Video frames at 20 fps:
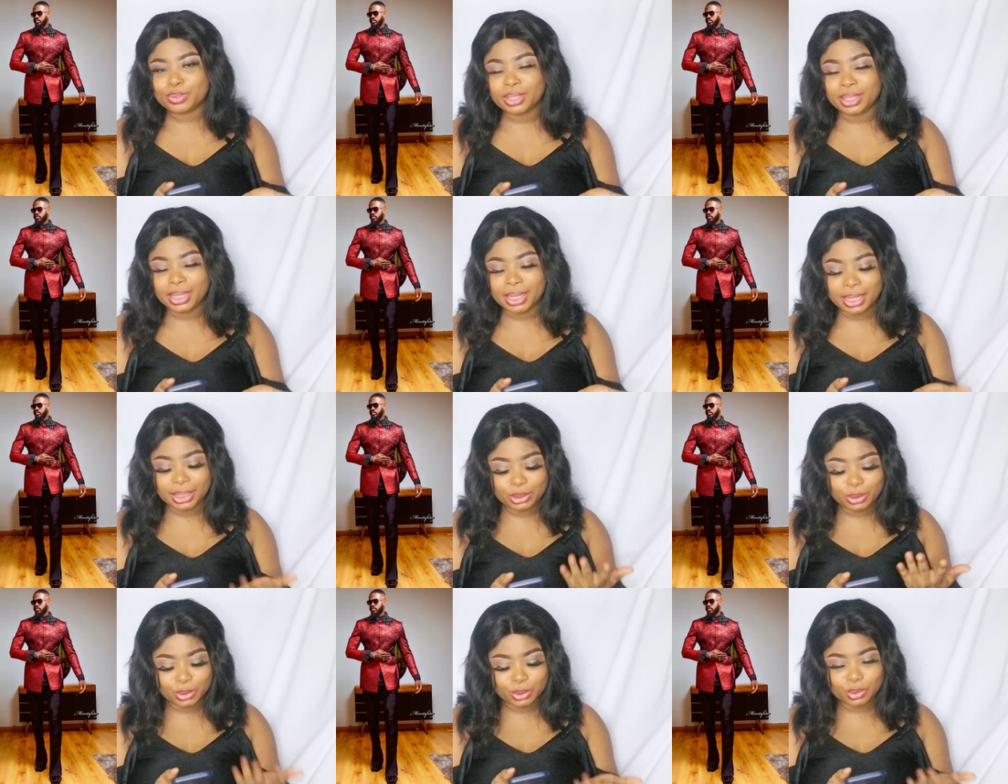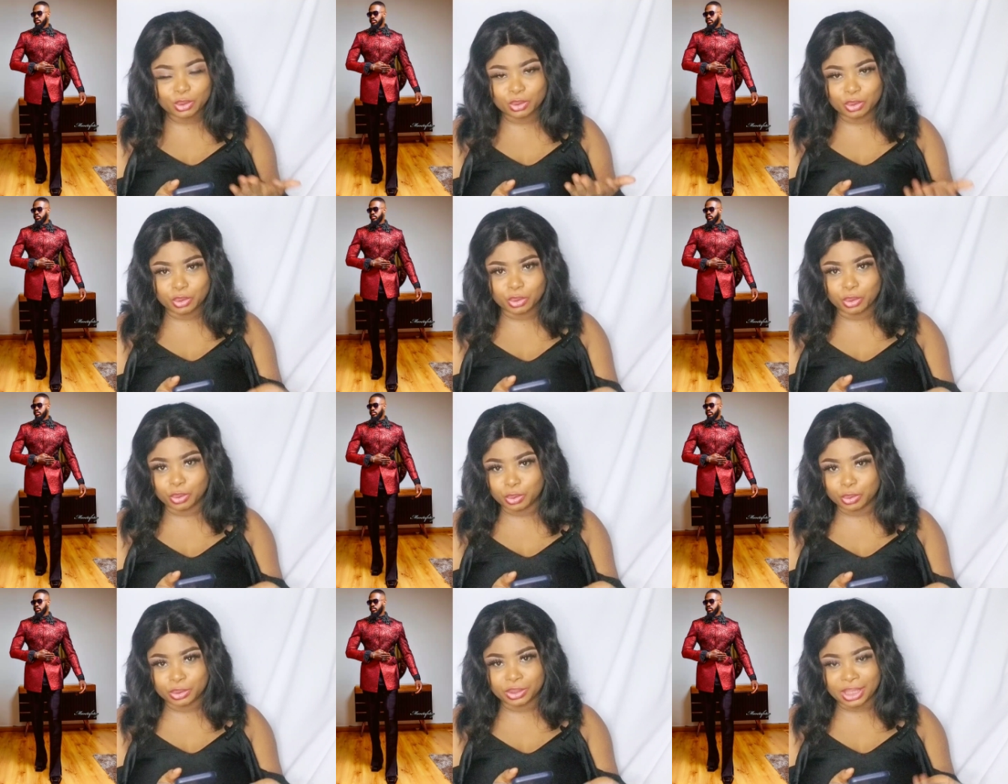Like, I just
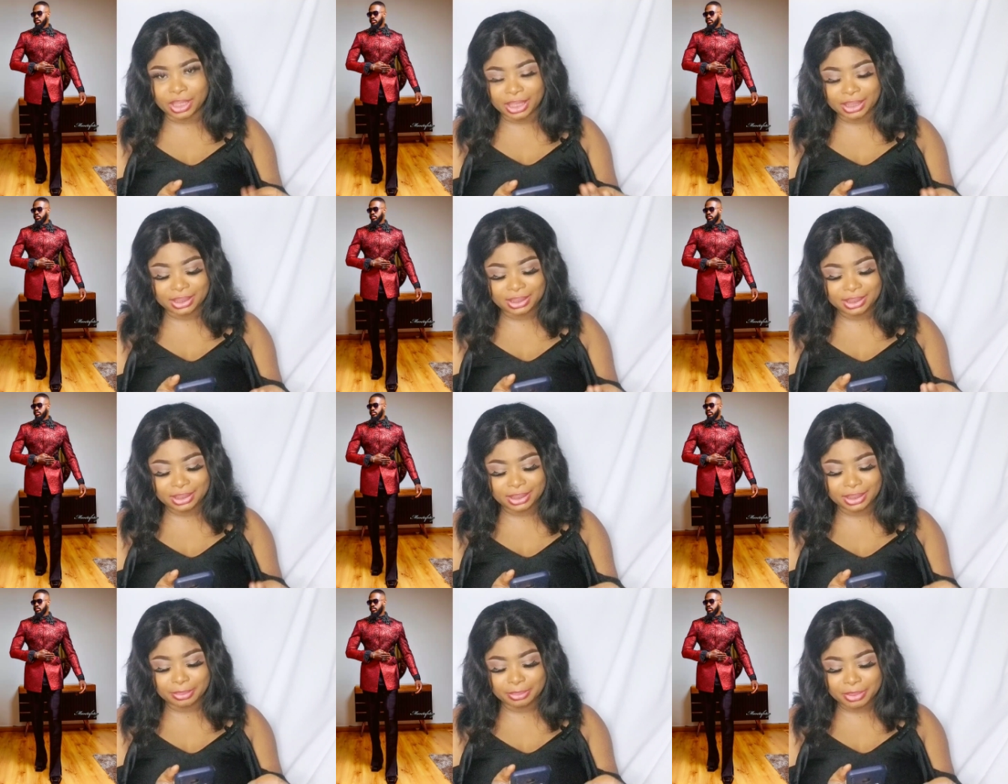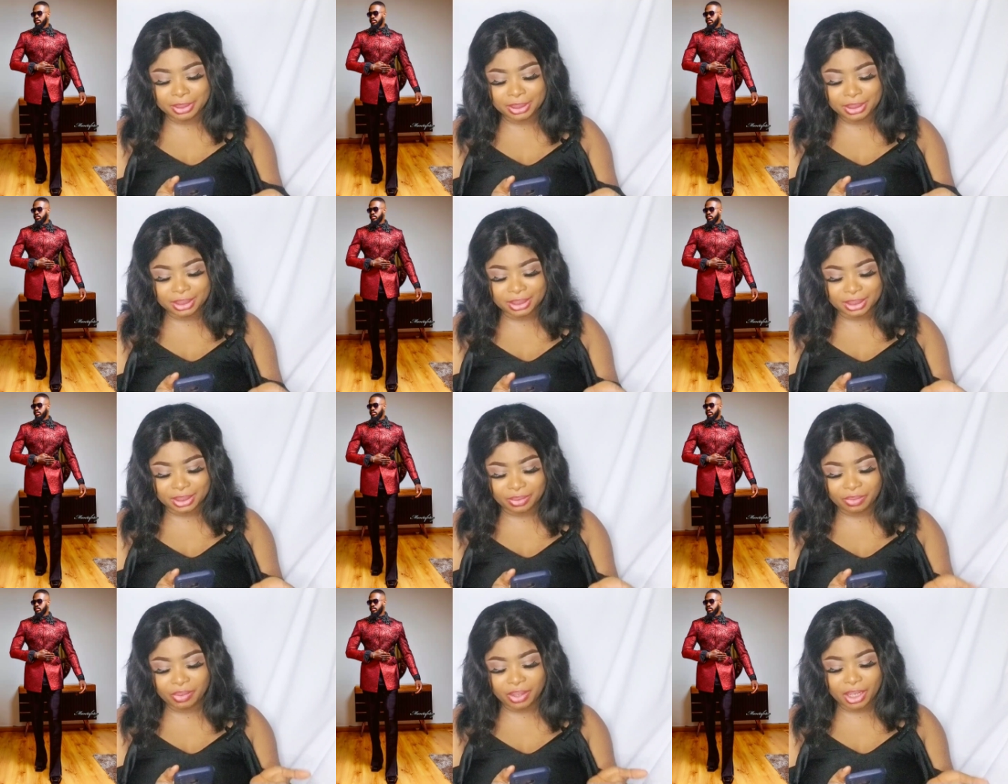know that Yemi
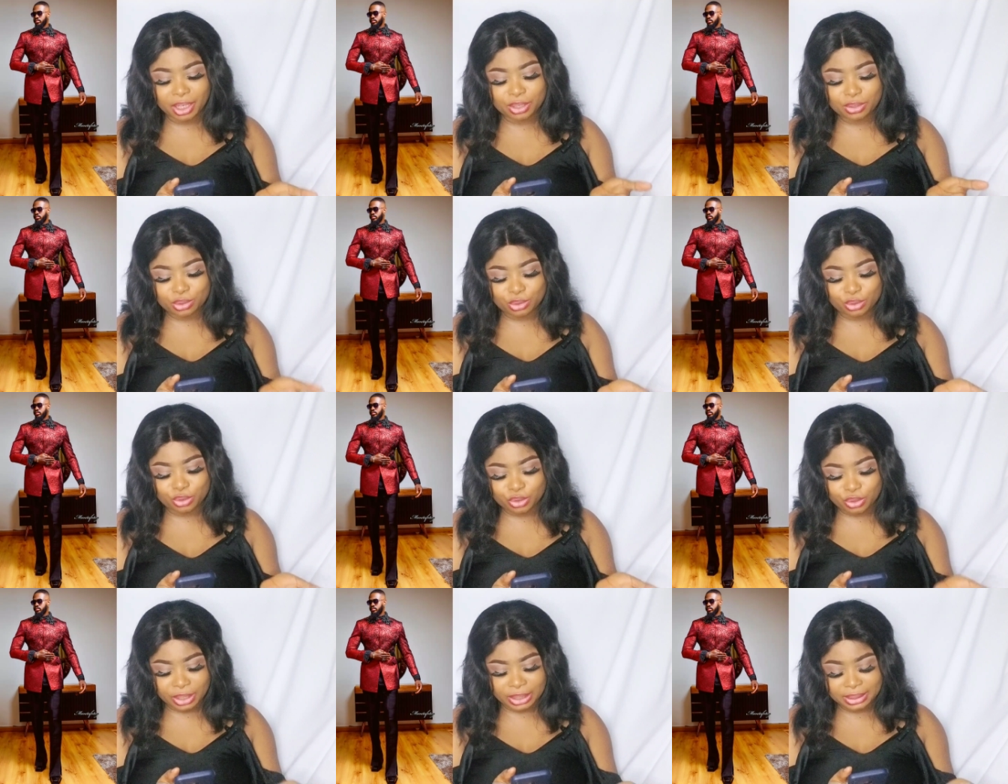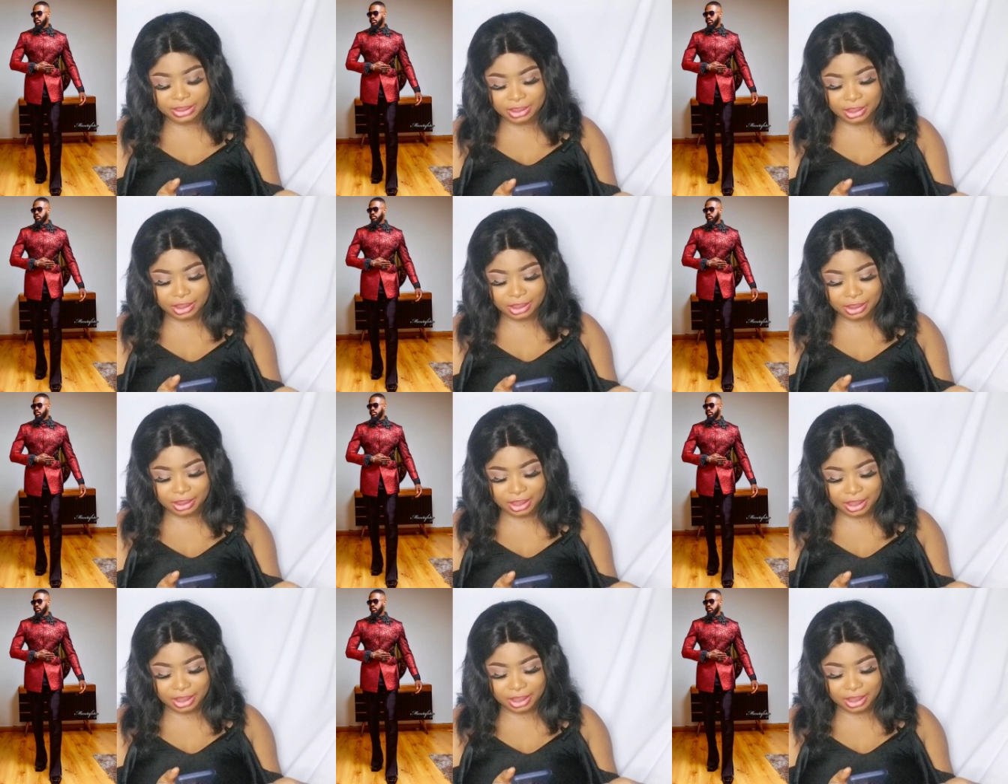is a very good dresser.